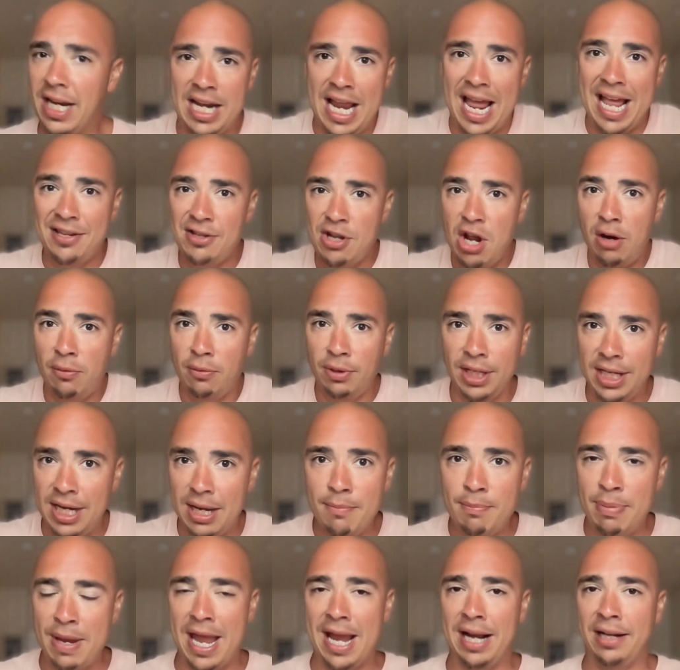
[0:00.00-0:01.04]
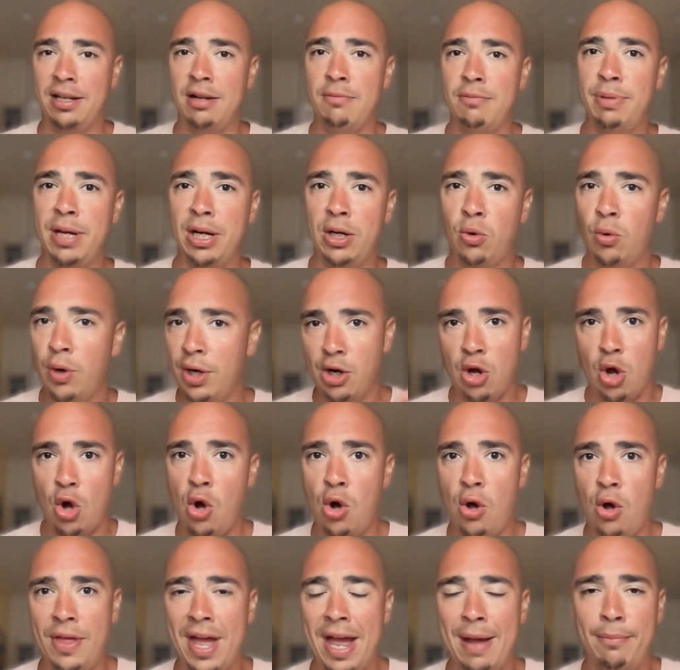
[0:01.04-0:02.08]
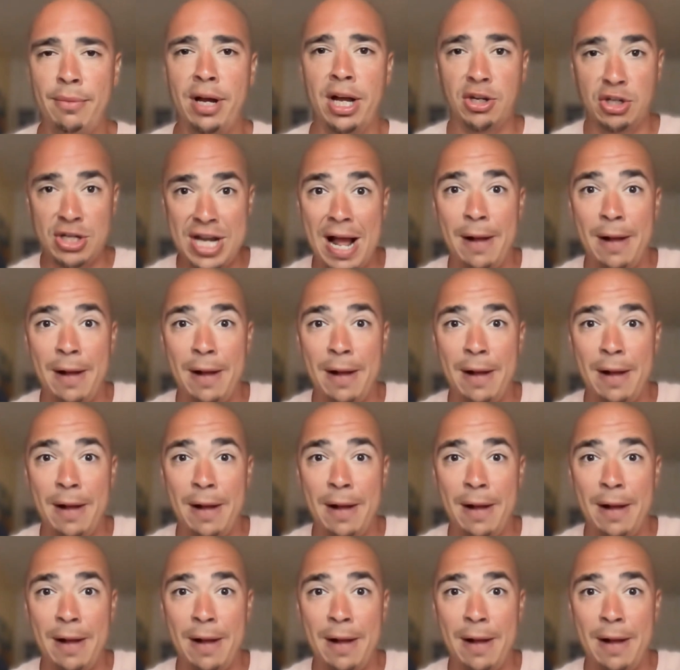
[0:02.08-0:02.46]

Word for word: It has not really impacted Bitcoin all that much.